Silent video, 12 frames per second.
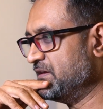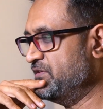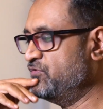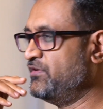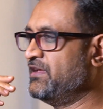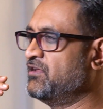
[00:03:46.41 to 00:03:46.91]

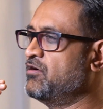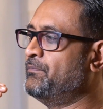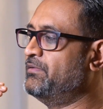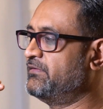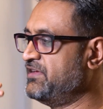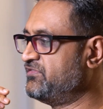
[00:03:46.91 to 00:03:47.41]
during an
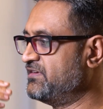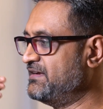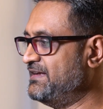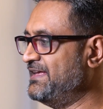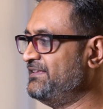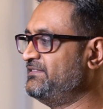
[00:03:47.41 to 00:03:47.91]

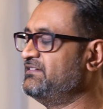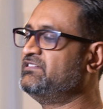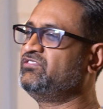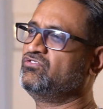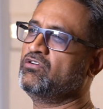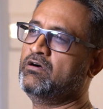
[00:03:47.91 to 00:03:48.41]
Operation Desert
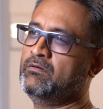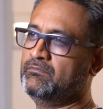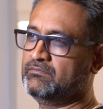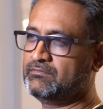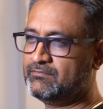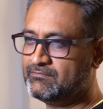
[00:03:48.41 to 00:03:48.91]
Storm